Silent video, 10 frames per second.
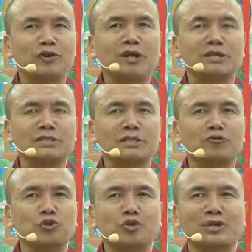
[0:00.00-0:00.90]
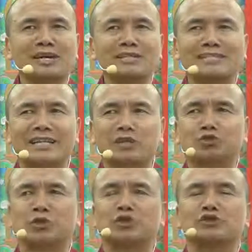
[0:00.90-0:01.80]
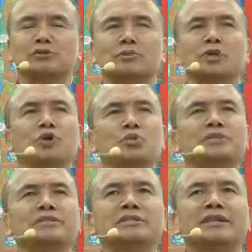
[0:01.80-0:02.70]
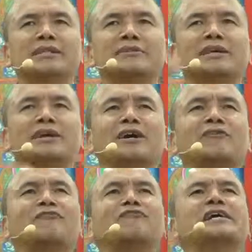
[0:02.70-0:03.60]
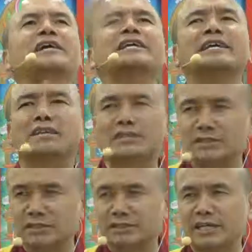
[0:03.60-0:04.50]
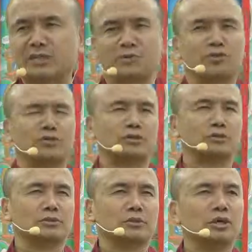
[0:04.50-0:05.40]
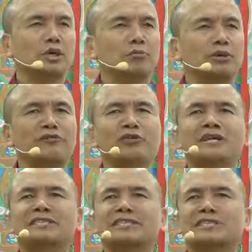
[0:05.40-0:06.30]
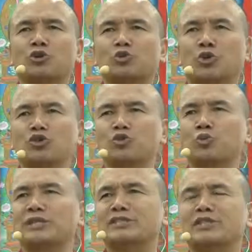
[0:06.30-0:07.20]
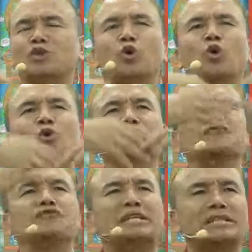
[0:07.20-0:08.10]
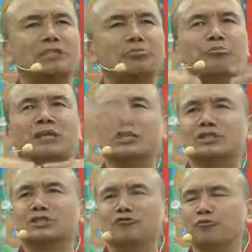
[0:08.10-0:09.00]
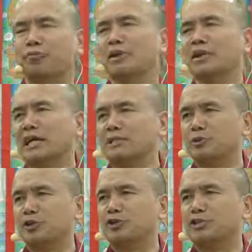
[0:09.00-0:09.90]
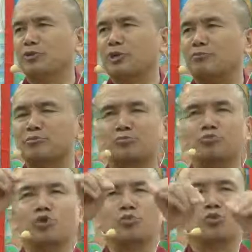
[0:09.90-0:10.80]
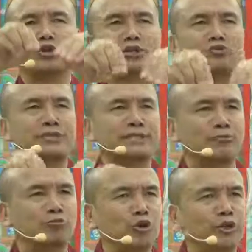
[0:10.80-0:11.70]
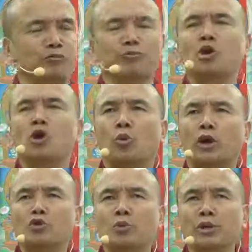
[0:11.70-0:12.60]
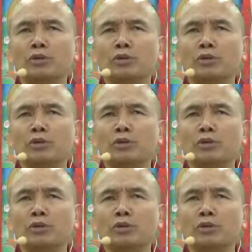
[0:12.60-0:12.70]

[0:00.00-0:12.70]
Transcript: you don't ask the next question, we see that there are variant aspirations. But if you ask the second question, we'll see that all these variant millions of aspirations, they will come boil down to the same point. Why do you